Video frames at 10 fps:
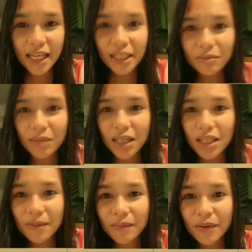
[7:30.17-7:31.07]
like
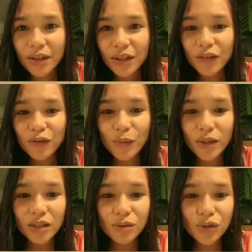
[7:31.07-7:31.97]
me, if you
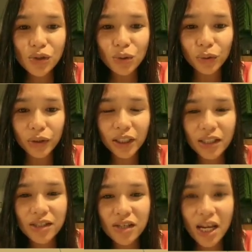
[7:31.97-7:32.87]
want to do
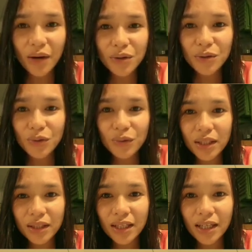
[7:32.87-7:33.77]
tutorials on how you do
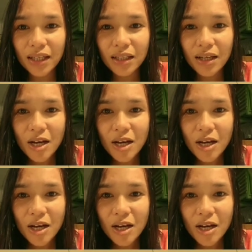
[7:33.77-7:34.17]
it, then